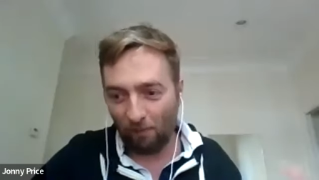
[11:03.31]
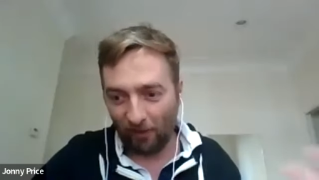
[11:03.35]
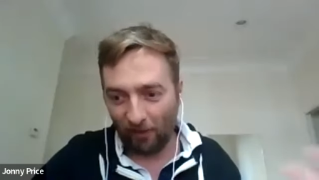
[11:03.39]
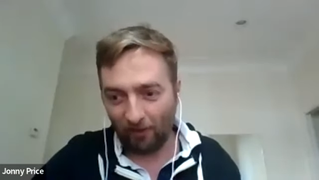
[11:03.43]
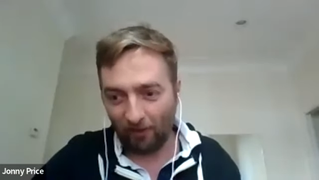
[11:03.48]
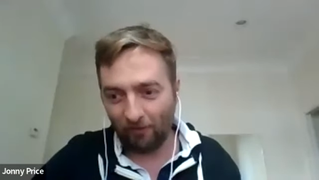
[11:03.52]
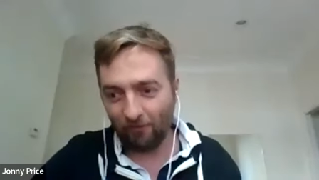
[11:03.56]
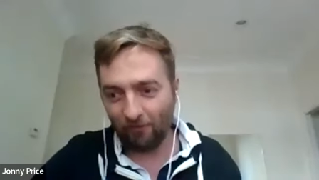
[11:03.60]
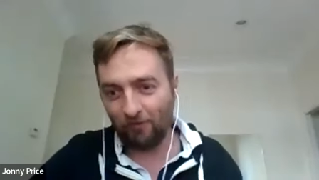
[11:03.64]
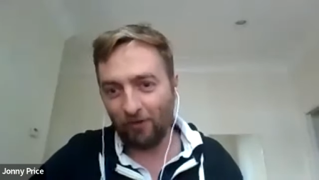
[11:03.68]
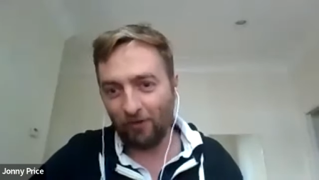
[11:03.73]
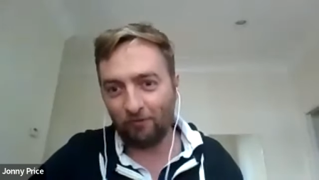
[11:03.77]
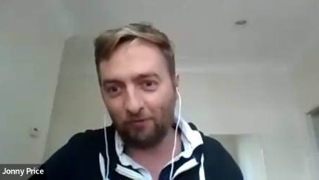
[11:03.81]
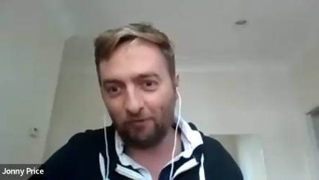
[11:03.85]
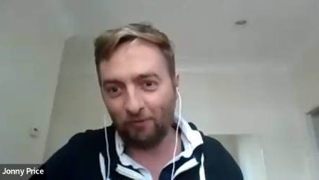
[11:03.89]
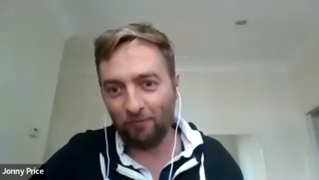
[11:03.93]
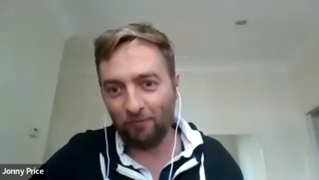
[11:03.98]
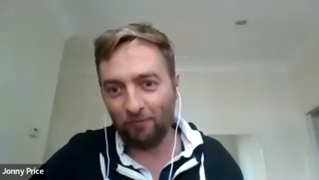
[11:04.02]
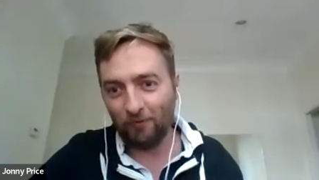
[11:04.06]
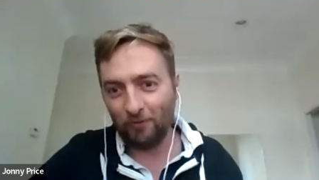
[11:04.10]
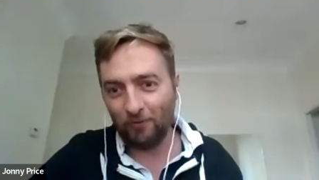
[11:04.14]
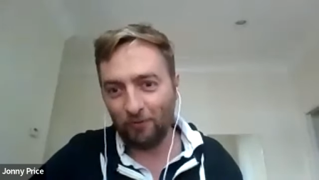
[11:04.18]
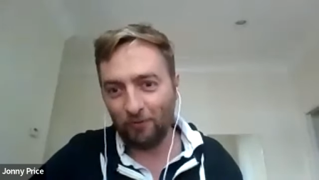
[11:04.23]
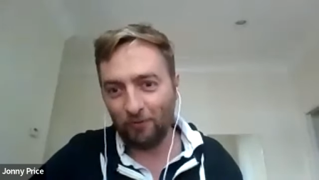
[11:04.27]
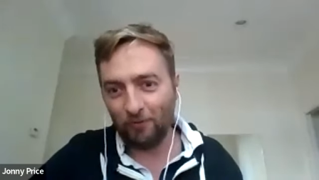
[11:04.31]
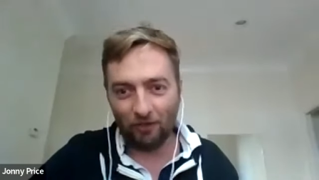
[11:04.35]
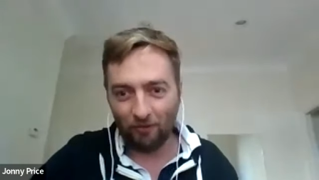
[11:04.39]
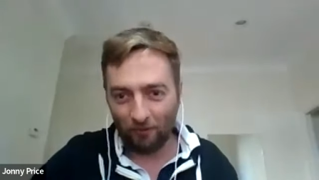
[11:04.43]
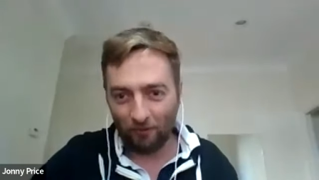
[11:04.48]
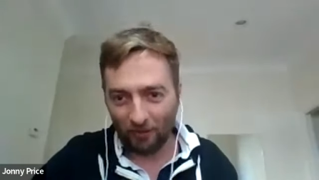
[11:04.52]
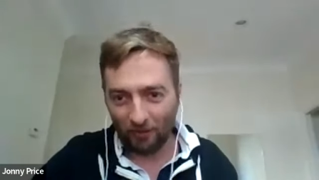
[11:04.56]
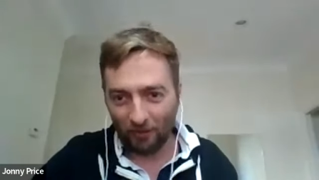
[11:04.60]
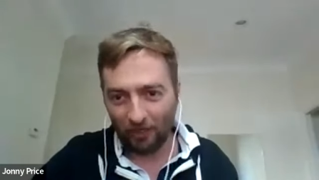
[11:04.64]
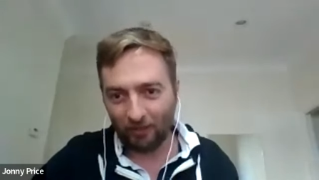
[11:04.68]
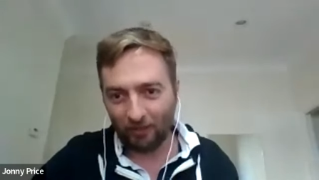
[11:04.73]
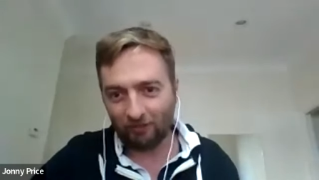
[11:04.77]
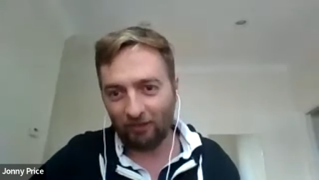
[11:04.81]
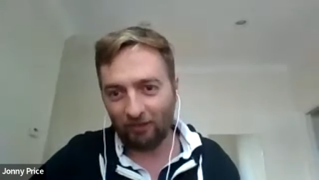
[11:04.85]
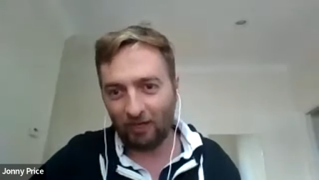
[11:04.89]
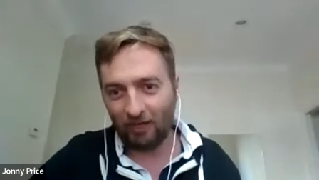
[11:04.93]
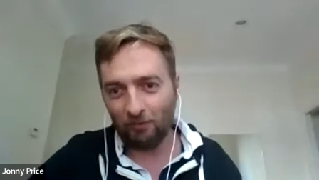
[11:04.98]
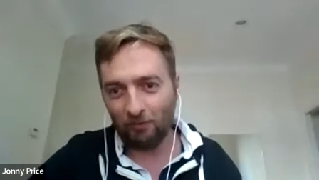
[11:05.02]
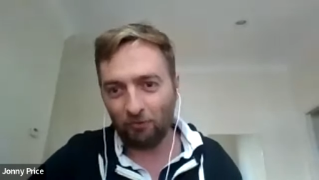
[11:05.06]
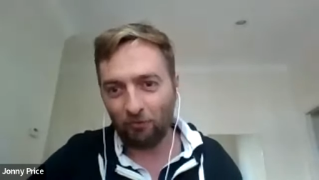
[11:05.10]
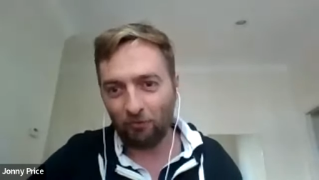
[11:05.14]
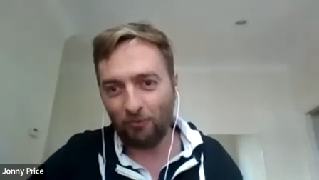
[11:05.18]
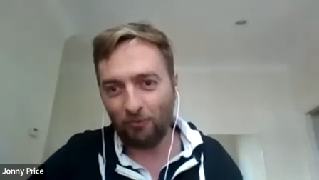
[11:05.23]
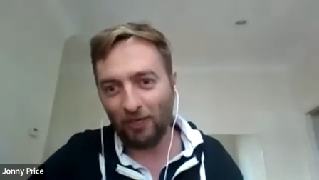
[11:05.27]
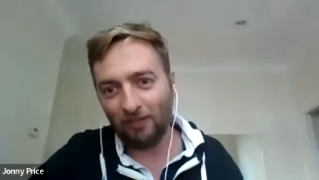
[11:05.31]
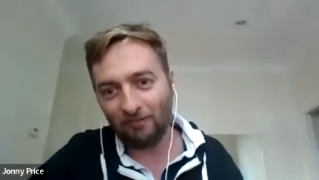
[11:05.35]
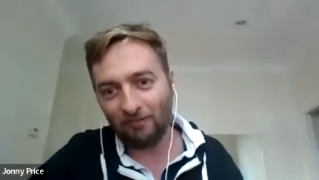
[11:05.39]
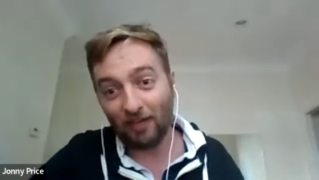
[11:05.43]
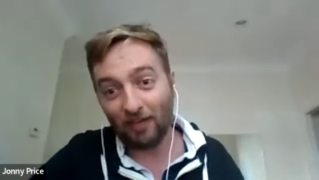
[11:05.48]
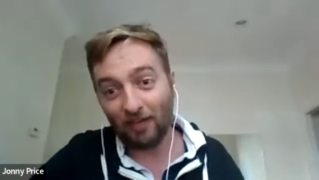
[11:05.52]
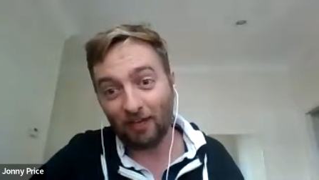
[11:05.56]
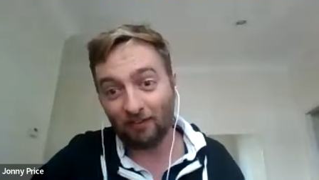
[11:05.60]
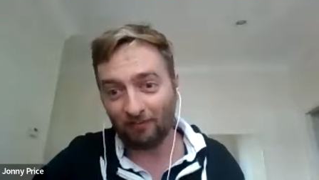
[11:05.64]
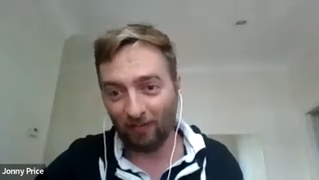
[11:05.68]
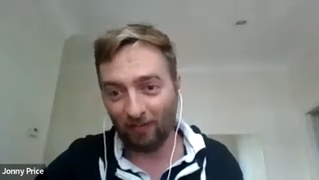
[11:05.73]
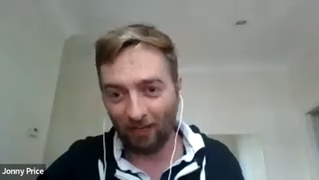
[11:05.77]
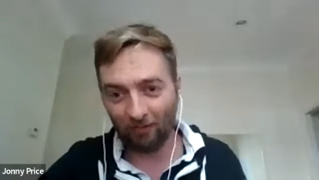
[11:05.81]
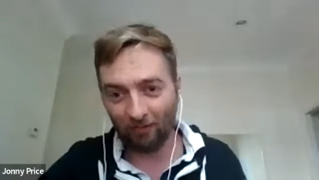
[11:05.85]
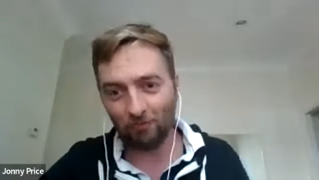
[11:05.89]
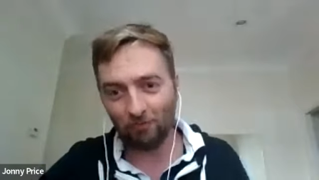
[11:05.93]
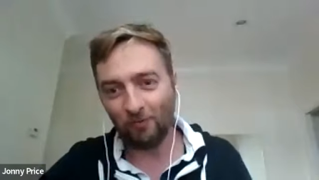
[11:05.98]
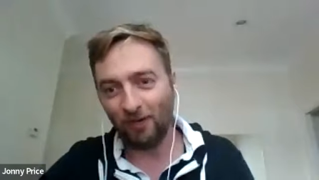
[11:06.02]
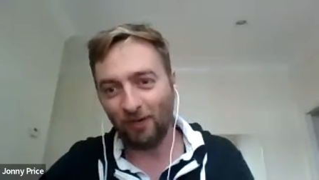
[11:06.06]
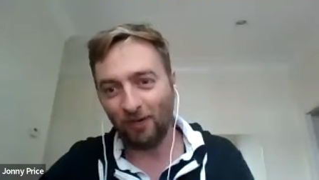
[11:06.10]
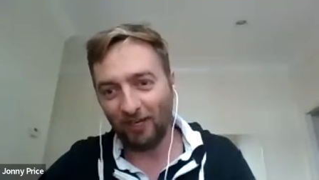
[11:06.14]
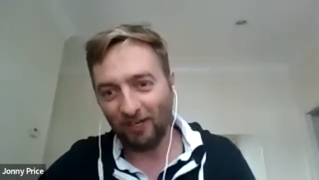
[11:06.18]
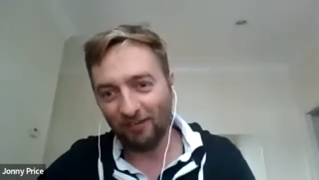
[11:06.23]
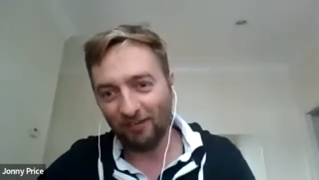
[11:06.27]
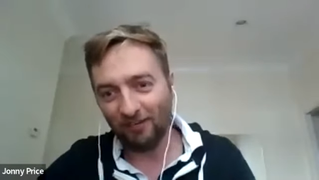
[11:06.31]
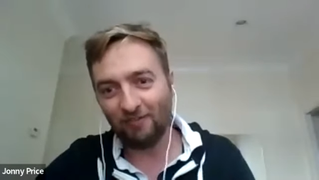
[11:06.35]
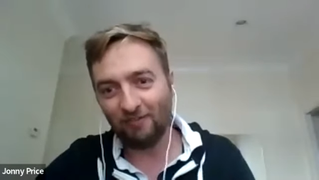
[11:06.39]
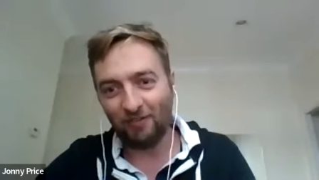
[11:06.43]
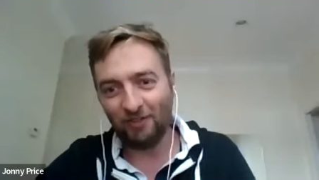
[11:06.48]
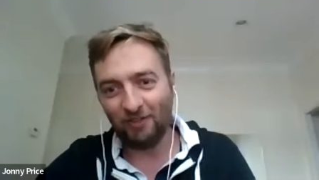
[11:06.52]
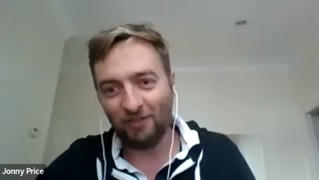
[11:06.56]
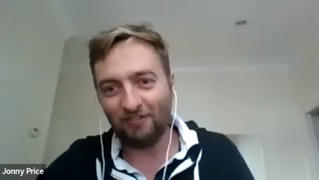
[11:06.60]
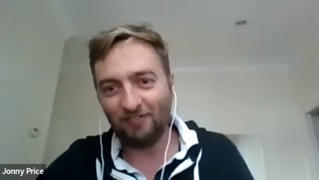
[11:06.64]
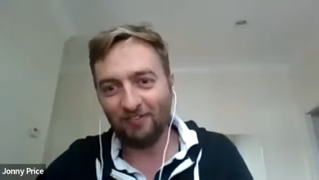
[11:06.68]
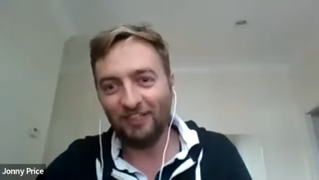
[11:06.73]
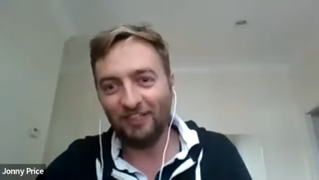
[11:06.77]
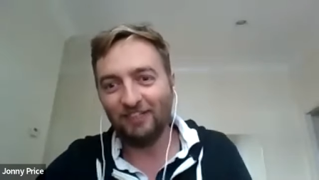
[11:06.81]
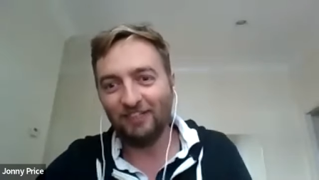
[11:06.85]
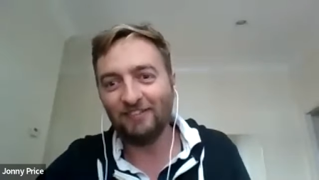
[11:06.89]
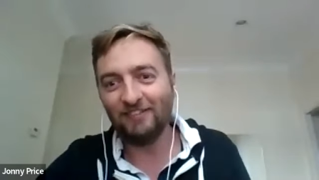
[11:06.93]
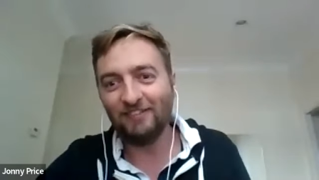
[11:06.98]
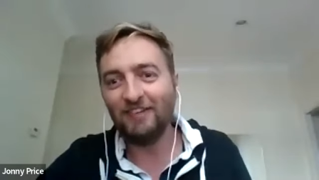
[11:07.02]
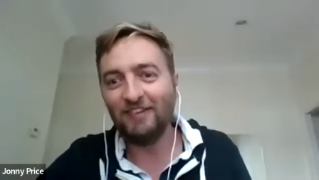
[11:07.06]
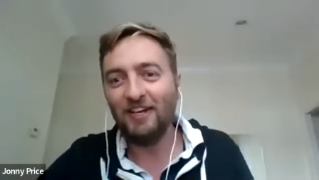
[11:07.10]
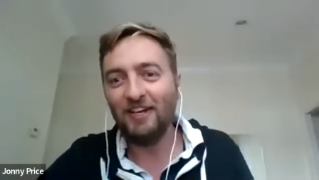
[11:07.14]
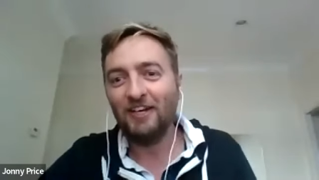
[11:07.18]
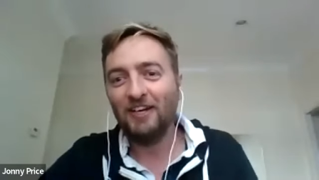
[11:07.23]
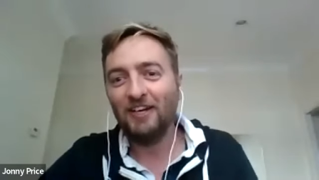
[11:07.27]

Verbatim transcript: benefit from the wealth that we're going to create with spacex as well as vcs